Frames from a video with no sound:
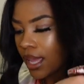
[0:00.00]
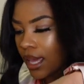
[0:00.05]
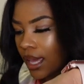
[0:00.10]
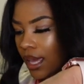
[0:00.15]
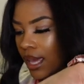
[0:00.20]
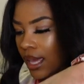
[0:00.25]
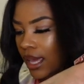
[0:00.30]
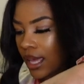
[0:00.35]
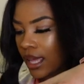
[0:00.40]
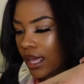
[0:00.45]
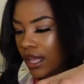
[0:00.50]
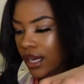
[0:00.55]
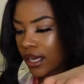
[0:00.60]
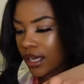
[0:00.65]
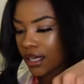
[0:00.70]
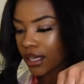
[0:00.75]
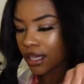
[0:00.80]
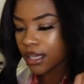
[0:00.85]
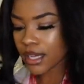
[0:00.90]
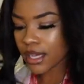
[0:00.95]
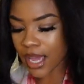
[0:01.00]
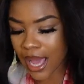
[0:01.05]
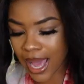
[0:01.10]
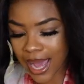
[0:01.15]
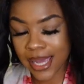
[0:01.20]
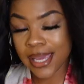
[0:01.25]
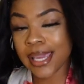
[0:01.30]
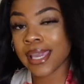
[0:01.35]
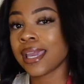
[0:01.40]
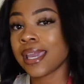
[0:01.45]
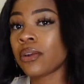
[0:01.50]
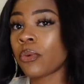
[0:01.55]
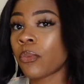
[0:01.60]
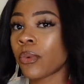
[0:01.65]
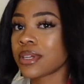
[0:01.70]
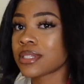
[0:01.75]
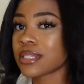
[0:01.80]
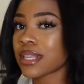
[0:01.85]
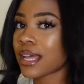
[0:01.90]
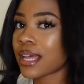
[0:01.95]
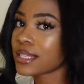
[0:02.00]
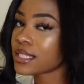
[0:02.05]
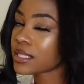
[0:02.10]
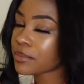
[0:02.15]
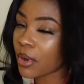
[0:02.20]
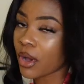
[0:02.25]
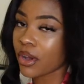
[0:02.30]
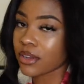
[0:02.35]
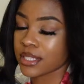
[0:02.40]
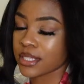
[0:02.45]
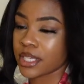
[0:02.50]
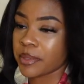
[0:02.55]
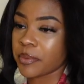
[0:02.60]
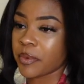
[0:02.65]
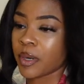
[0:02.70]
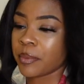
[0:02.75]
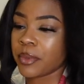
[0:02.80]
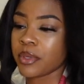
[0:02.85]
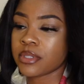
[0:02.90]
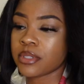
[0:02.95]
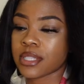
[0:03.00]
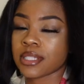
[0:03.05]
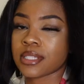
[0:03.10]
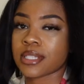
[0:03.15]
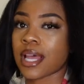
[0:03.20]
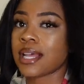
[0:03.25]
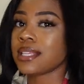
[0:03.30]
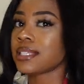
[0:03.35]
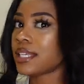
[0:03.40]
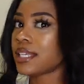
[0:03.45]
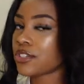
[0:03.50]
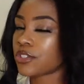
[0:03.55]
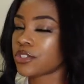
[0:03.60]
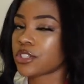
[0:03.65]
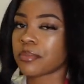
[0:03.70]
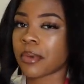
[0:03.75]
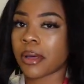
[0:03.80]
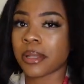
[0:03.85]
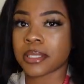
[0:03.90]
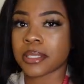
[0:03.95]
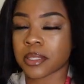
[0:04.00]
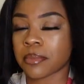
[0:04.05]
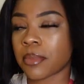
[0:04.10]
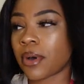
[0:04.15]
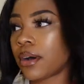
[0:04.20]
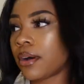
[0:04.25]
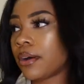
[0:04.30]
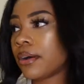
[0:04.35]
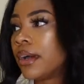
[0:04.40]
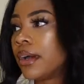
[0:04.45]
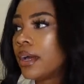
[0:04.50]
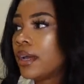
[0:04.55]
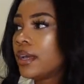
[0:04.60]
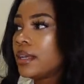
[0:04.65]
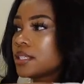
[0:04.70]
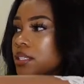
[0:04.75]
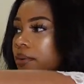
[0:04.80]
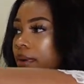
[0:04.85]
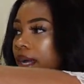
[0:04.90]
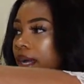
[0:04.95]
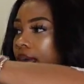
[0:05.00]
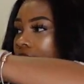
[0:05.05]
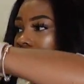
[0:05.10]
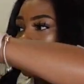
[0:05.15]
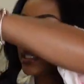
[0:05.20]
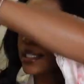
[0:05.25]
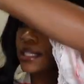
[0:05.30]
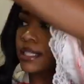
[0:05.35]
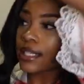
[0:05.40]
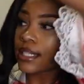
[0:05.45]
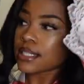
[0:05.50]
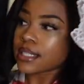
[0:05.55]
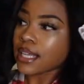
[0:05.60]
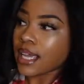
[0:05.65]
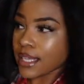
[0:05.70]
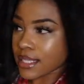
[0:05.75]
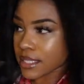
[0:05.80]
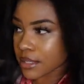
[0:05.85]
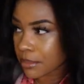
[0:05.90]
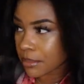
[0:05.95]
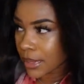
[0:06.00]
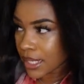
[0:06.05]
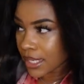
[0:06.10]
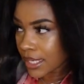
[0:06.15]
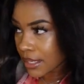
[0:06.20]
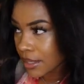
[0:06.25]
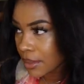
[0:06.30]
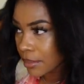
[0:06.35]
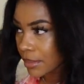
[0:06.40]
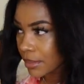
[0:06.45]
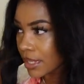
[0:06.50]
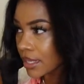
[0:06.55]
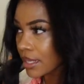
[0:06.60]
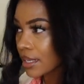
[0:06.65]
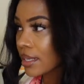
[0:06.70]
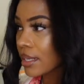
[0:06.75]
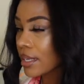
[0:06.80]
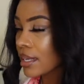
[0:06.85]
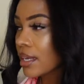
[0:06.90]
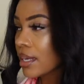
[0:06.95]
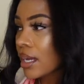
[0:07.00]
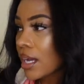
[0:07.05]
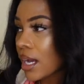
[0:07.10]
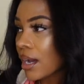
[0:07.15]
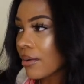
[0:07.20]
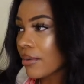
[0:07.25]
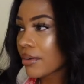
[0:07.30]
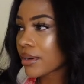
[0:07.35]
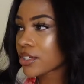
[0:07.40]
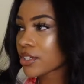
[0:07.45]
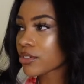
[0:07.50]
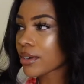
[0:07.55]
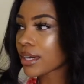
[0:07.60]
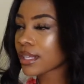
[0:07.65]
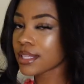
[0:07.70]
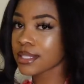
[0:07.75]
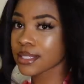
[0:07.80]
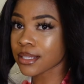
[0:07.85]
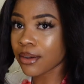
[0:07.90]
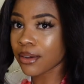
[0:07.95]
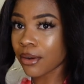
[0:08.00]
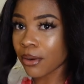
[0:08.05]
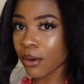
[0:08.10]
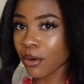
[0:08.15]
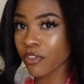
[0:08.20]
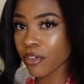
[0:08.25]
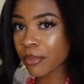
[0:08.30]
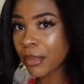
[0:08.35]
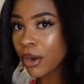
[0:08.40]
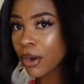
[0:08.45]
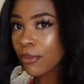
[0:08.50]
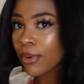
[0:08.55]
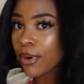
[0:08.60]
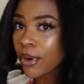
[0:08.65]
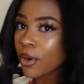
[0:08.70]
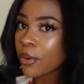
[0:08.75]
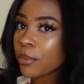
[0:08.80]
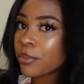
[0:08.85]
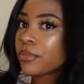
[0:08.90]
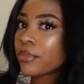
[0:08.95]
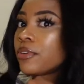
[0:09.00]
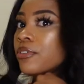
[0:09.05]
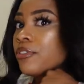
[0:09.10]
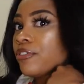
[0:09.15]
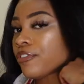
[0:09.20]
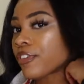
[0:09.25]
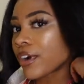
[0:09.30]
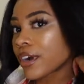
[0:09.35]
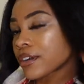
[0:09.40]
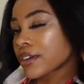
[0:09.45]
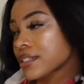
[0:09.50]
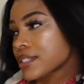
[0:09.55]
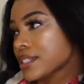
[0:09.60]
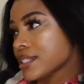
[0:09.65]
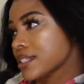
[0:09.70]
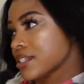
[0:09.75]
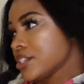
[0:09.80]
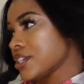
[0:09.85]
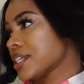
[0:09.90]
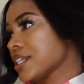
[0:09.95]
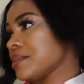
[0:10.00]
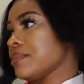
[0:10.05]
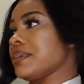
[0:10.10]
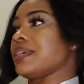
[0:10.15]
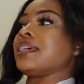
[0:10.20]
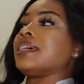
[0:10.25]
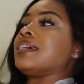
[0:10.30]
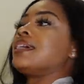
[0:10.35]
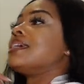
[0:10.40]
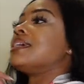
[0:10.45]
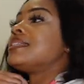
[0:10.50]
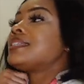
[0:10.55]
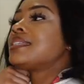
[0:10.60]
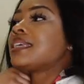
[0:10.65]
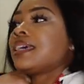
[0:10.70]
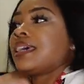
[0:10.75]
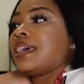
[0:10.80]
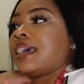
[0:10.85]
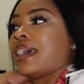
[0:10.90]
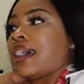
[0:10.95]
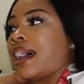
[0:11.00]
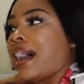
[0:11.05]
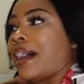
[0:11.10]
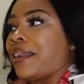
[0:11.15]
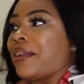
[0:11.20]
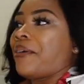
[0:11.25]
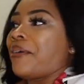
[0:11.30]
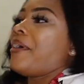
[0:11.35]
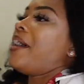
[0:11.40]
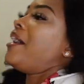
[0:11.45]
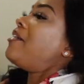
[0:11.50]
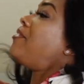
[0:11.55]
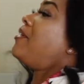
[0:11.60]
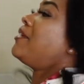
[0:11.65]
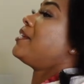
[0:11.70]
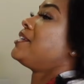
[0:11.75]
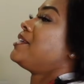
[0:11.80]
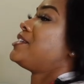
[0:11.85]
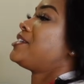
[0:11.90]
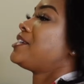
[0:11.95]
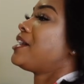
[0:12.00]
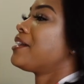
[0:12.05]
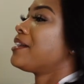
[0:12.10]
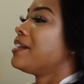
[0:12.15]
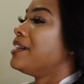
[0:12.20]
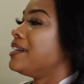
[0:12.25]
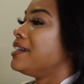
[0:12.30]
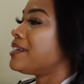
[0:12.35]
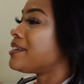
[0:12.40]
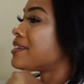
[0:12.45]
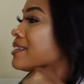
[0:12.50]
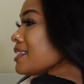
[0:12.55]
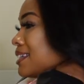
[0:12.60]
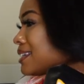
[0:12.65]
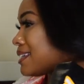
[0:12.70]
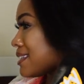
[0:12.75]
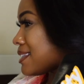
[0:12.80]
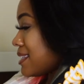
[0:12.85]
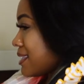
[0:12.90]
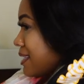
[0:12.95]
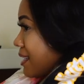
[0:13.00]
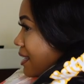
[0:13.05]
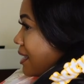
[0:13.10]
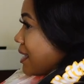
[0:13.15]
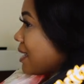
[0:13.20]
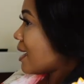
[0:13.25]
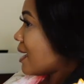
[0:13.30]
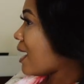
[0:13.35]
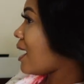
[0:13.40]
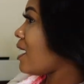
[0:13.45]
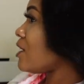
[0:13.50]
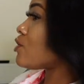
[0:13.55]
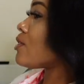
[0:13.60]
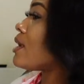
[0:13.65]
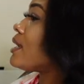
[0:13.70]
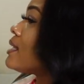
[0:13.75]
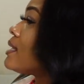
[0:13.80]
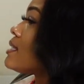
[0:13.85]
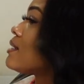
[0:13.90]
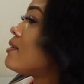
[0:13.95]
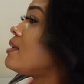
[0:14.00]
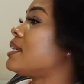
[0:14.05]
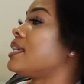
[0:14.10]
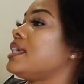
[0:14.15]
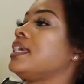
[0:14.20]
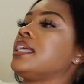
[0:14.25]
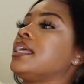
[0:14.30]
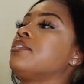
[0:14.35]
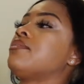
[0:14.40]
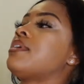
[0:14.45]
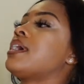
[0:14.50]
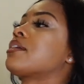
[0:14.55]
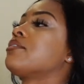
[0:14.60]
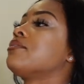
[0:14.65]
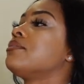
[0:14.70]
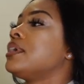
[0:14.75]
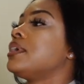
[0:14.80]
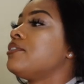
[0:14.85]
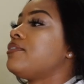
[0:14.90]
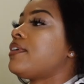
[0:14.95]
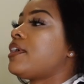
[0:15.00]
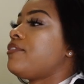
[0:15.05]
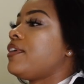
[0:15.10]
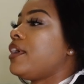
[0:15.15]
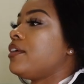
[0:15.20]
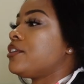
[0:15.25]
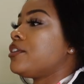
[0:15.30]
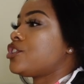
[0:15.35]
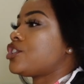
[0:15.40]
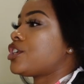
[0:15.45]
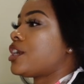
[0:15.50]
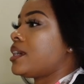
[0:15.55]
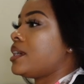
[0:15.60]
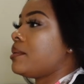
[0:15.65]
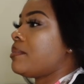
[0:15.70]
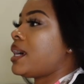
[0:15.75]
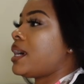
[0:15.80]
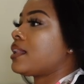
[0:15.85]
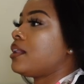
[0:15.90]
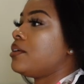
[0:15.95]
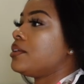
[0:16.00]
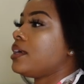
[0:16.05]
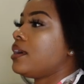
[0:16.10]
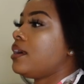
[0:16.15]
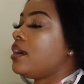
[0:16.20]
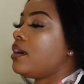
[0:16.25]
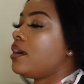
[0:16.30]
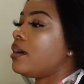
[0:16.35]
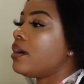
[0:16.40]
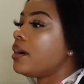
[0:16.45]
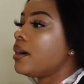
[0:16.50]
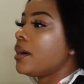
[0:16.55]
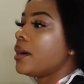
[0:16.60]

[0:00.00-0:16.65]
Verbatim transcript: And I can't wear size smalls anymore. I'm used to size extra small and small. So I got this in a size medium. I'm going to try this on over my robe first just because I don't have on a shirt under this. I'll try this on again if I could, if I found a shirt in my clothing haul.